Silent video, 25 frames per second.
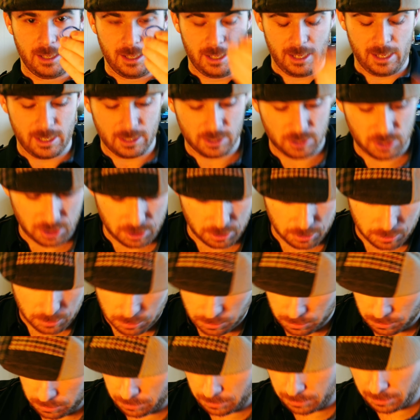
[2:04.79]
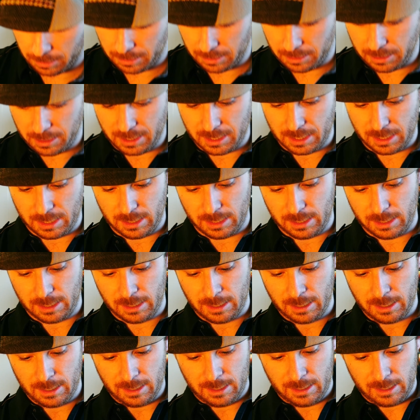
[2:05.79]
into
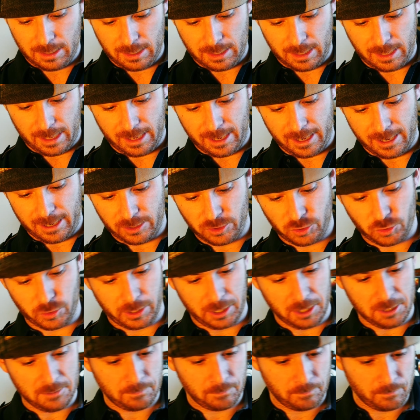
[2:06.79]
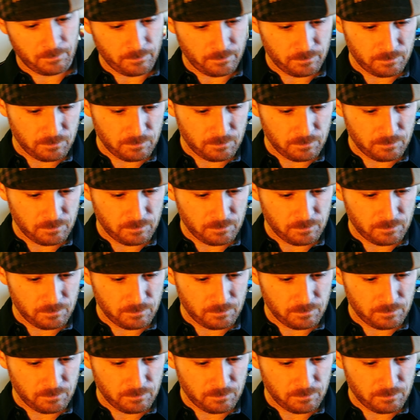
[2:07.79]
the trigger.